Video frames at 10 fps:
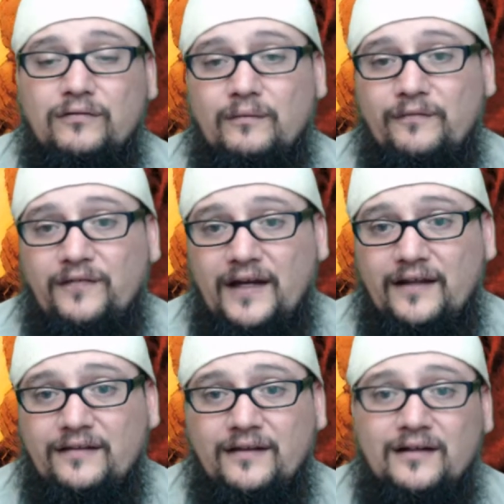from
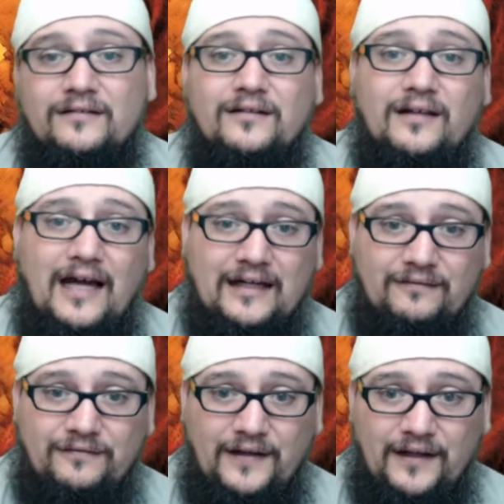faith to
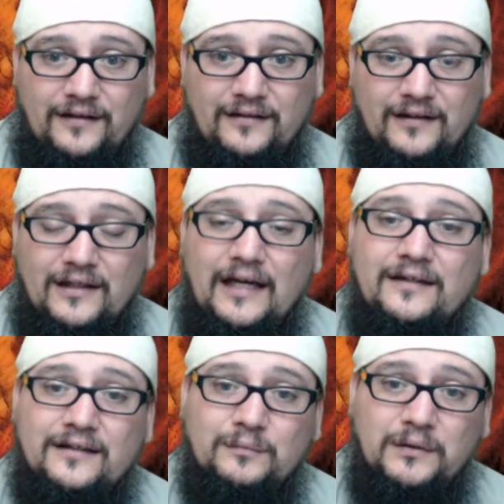lack of faith
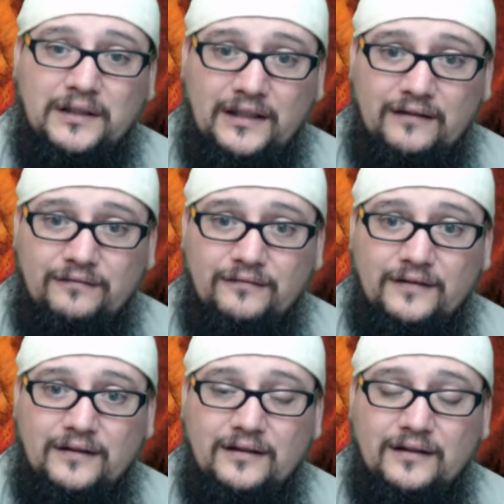and disbelief.